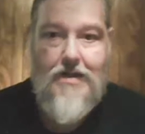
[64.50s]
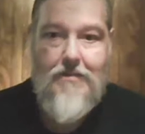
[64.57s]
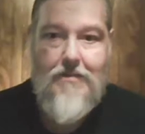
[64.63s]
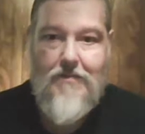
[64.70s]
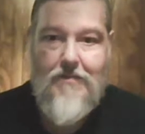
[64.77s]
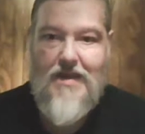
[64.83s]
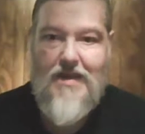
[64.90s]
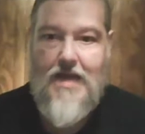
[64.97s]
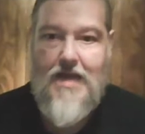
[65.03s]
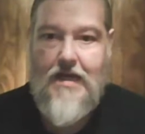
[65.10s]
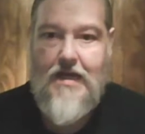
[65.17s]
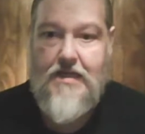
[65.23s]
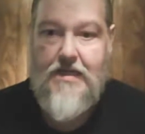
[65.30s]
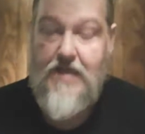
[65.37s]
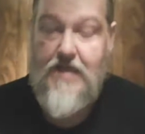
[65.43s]

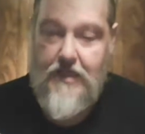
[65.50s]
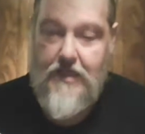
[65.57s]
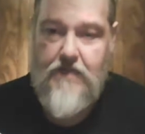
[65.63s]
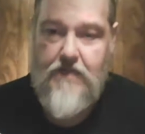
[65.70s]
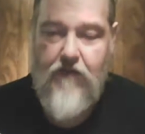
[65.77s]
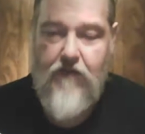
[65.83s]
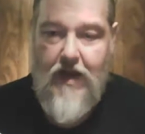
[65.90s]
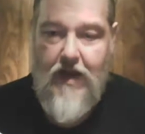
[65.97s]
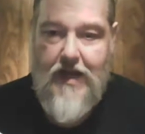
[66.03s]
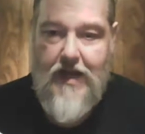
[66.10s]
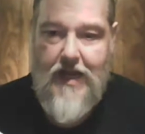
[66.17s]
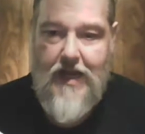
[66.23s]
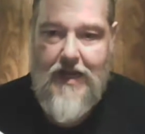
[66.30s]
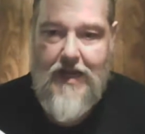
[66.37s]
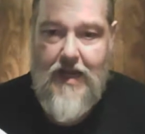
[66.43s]
because it's
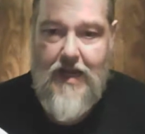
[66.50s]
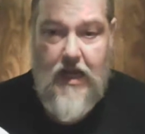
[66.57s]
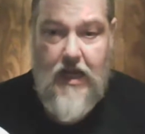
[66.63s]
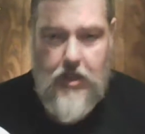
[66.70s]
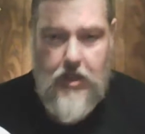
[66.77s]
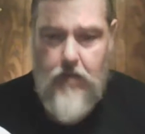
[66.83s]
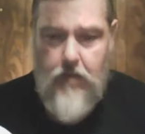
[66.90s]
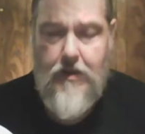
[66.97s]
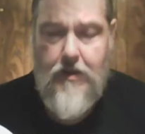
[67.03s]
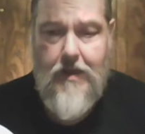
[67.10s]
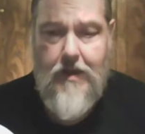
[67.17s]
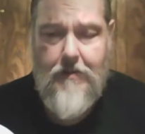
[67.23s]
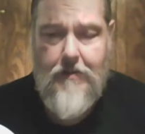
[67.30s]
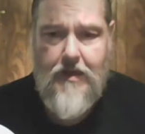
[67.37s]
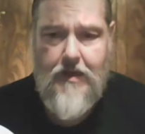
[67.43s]
Friday, and you know what that
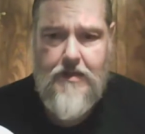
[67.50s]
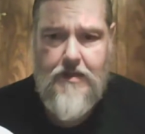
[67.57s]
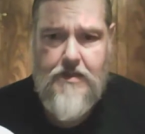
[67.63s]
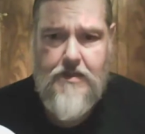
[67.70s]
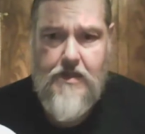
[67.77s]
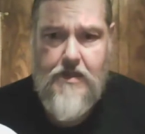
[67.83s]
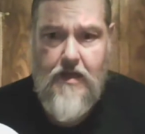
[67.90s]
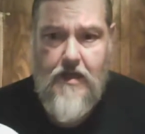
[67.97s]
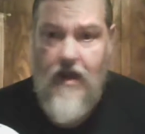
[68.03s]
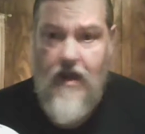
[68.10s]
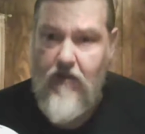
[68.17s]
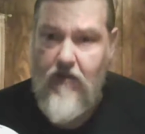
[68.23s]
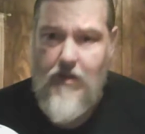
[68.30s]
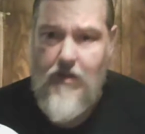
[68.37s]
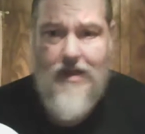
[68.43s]
means.
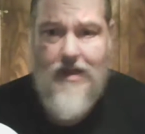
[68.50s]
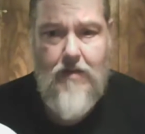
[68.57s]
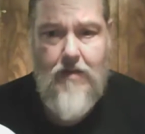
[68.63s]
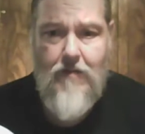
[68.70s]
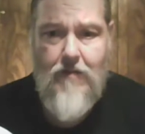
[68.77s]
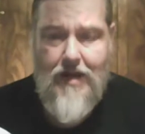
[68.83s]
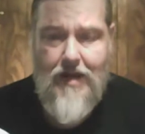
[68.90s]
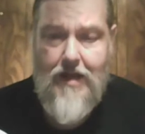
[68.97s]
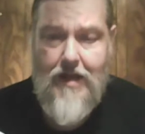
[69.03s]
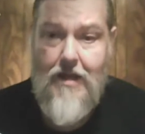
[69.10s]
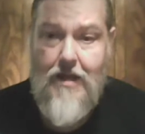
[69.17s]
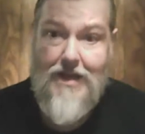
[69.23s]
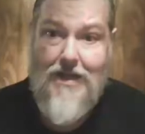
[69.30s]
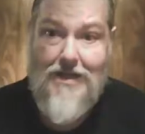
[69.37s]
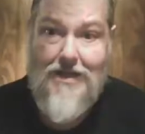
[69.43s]
Everybody get ready,
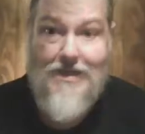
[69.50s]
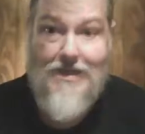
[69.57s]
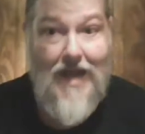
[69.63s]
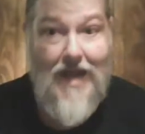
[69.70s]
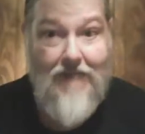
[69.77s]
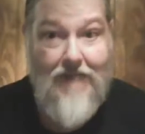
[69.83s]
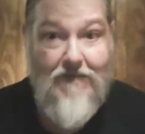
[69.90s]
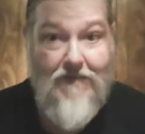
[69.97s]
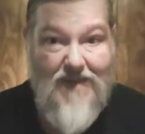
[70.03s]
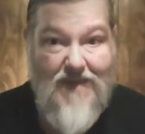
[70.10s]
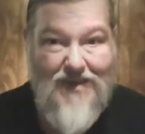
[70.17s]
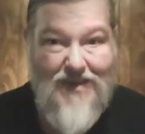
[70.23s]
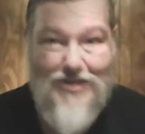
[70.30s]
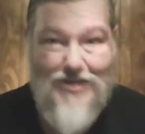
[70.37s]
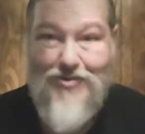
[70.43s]
because I have a
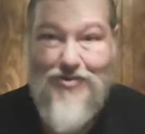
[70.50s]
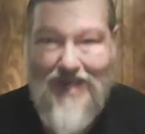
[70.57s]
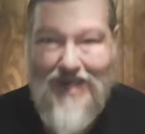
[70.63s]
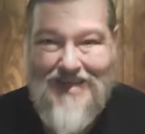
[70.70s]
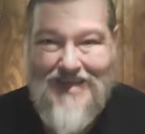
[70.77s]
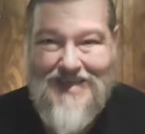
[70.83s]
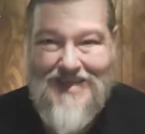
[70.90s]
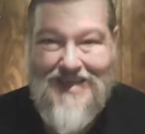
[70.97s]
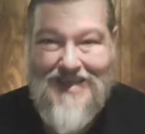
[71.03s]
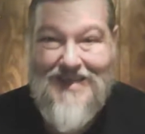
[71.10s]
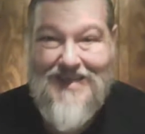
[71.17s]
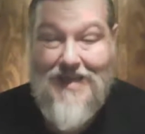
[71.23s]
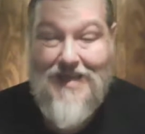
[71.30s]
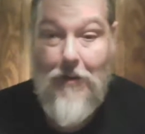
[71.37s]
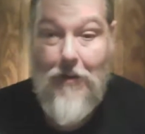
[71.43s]
feeling Drex is
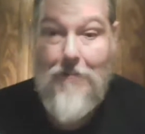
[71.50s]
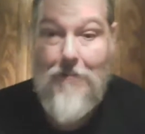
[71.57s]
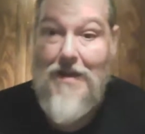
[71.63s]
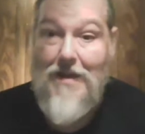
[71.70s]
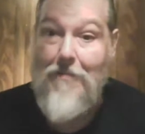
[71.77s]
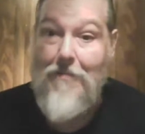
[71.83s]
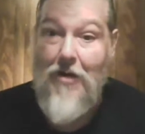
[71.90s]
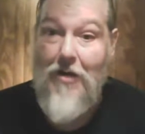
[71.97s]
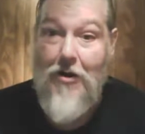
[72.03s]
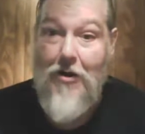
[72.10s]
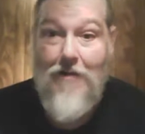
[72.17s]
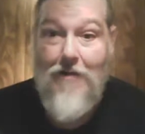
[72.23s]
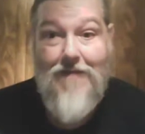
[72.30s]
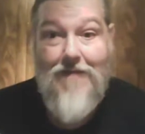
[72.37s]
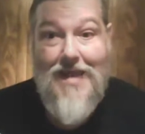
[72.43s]
going to be a part
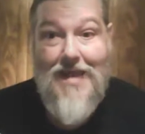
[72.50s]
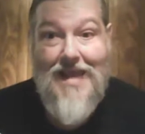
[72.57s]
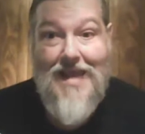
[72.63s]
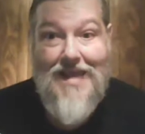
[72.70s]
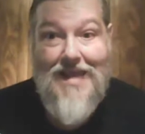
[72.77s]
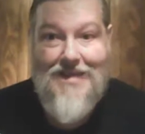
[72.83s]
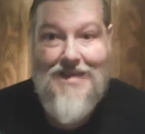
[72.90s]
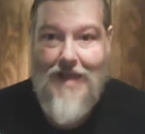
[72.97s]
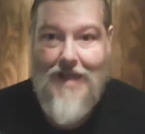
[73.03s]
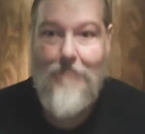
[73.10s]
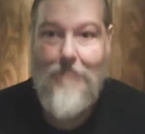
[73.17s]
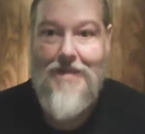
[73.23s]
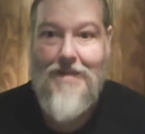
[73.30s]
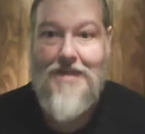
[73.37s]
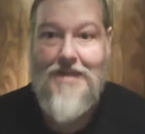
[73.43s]
of it. That
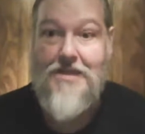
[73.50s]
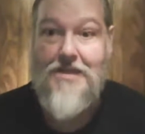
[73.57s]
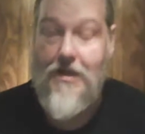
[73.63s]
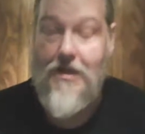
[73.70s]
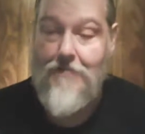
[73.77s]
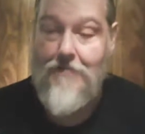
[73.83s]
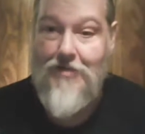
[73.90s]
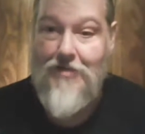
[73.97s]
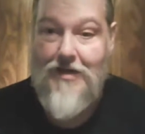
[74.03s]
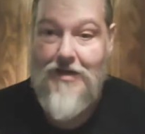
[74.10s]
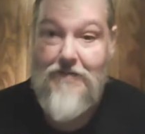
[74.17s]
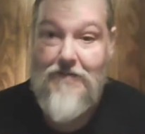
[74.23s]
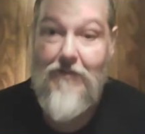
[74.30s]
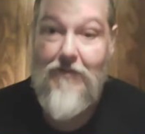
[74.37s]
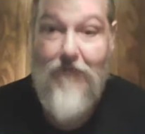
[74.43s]
means an
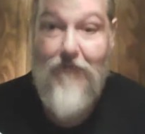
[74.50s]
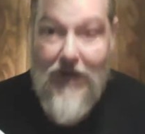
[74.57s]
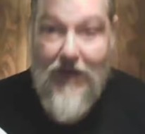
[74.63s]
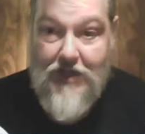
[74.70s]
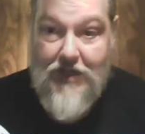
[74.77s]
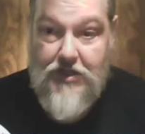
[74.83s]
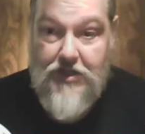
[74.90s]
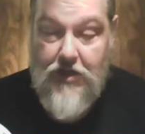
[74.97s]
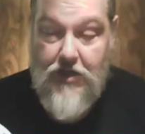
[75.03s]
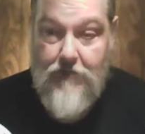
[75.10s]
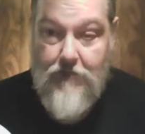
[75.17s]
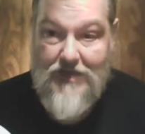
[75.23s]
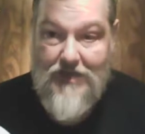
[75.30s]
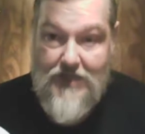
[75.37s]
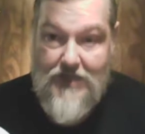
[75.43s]
unpredictable Friday show.
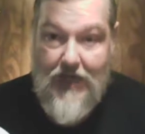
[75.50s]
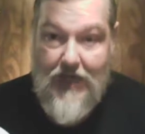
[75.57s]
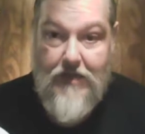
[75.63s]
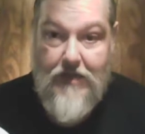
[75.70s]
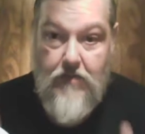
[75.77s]
But tonight,